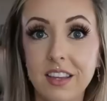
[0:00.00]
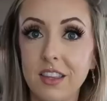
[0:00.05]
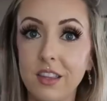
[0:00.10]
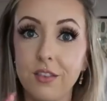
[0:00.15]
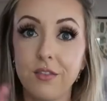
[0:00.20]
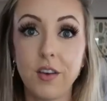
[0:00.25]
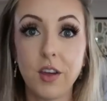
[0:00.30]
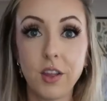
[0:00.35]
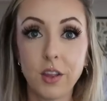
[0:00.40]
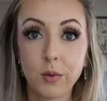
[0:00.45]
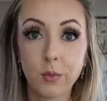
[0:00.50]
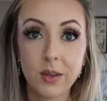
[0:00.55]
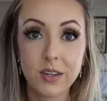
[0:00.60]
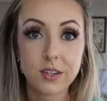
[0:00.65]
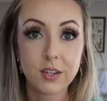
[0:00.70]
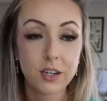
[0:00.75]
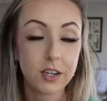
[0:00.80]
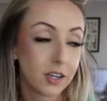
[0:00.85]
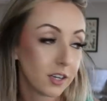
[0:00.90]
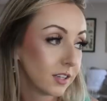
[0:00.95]
In the fall and
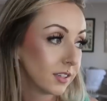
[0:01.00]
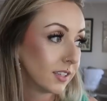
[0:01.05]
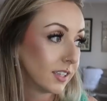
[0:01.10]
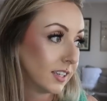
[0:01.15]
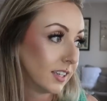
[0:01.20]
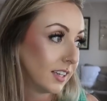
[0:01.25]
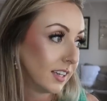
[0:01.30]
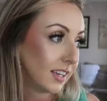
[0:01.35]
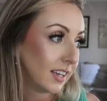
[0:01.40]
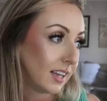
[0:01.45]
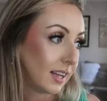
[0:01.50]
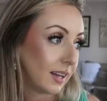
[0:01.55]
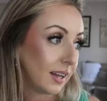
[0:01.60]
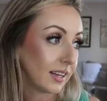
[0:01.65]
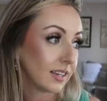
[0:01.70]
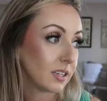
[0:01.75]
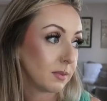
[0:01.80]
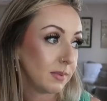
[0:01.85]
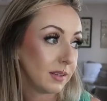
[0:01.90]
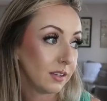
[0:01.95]
winter, I
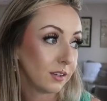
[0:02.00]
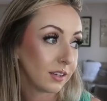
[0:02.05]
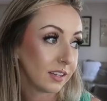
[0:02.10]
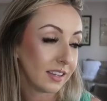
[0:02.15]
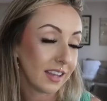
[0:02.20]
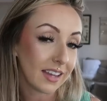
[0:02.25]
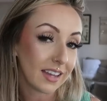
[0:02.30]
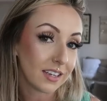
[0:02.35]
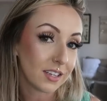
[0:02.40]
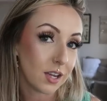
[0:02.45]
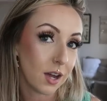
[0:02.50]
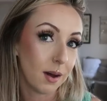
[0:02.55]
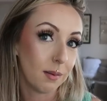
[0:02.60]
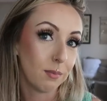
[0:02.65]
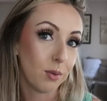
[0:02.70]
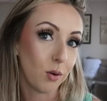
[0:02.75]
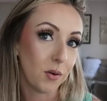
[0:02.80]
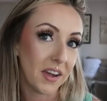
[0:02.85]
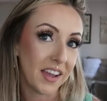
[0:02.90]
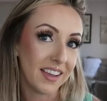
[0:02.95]
like to be looking like a
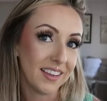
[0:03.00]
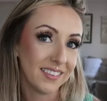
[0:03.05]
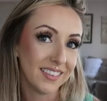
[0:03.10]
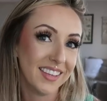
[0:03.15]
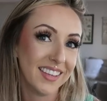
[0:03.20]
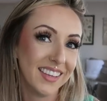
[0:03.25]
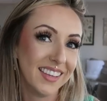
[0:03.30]
tomboy.